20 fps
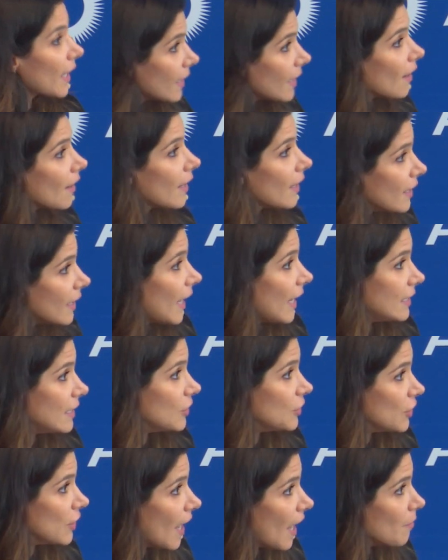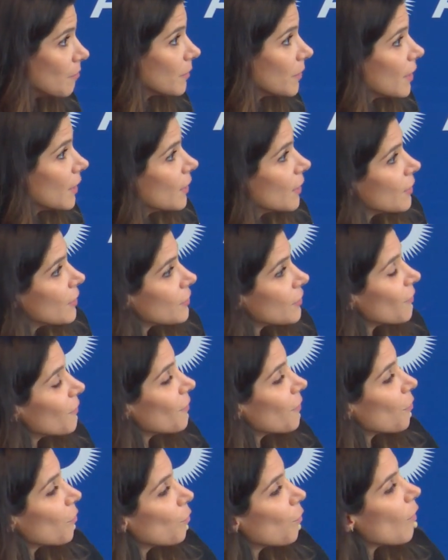in ADGM.
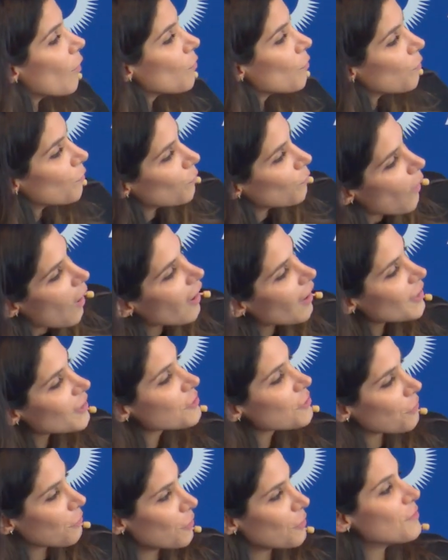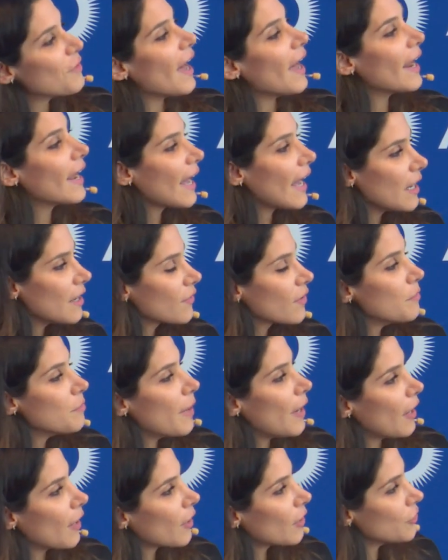So walk us through that and kind of
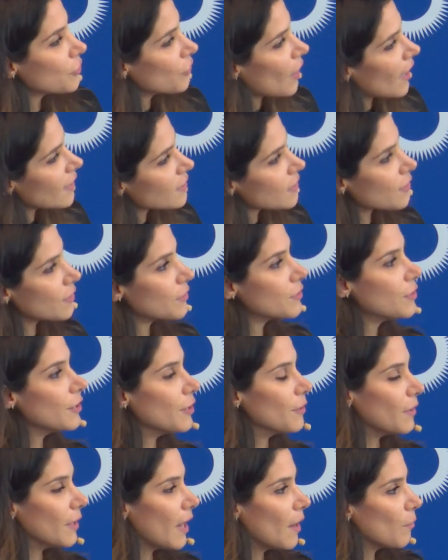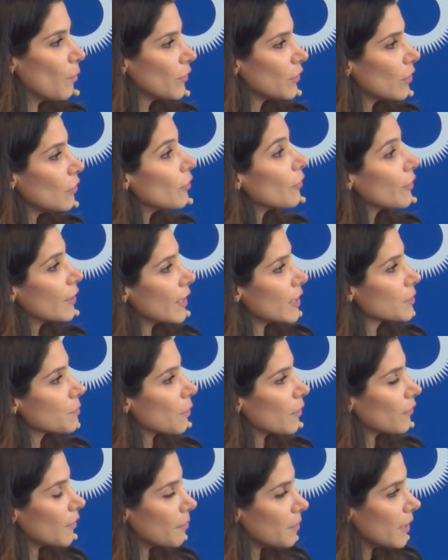compare and contrast the two, and what the learnings
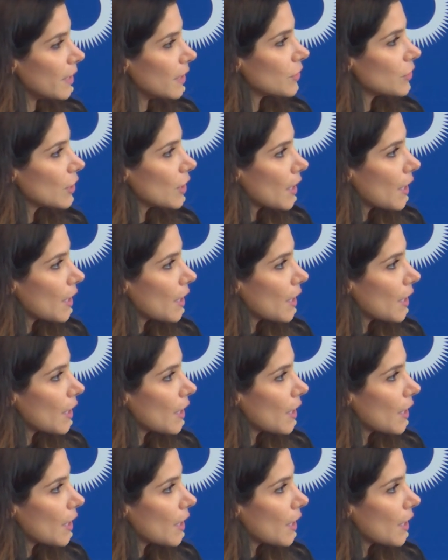were from each.